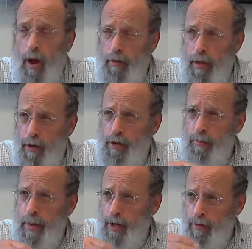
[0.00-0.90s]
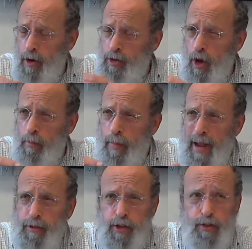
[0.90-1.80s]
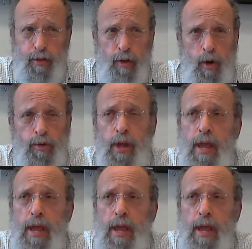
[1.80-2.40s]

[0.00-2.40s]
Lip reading: of the 13 Petalled Rose about the Sefirot